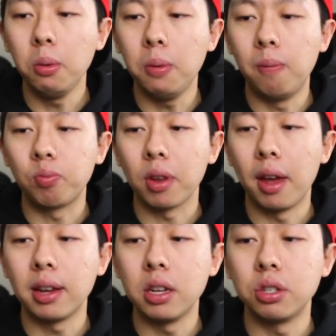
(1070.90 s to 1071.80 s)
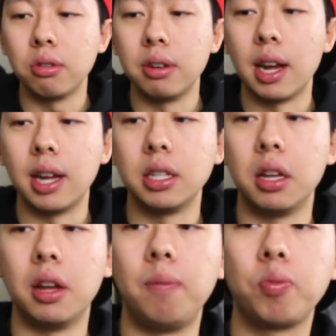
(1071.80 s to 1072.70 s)
Ooh, I can show you guys
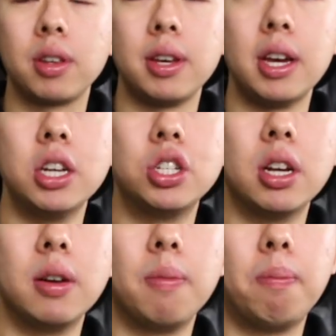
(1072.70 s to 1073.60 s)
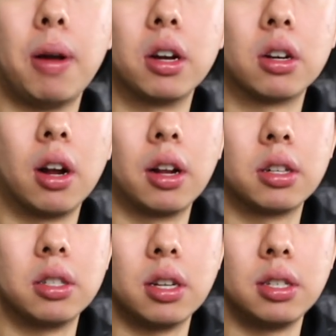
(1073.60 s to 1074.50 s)
the Cajun butter
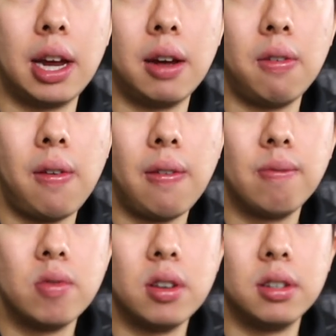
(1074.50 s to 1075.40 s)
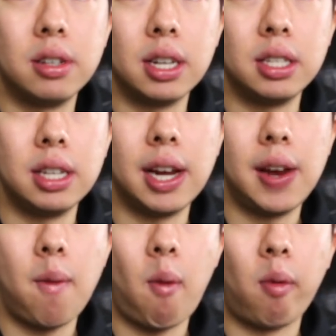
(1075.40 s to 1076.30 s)
garlic sauce now. Do you guys see
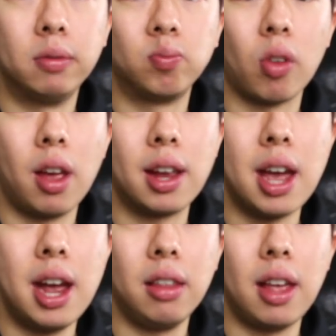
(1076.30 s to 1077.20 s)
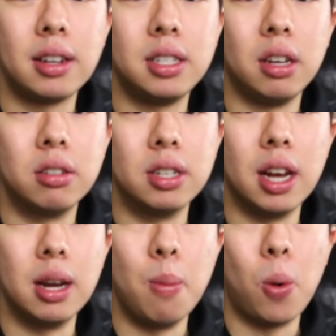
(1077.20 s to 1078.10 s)
it? I can't like tilt
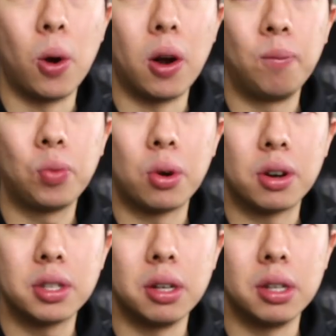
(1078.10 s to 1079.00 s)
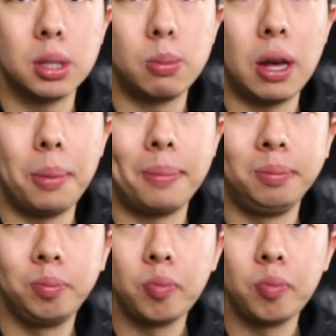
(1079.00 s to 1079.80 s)
it anymore or else it'll spill.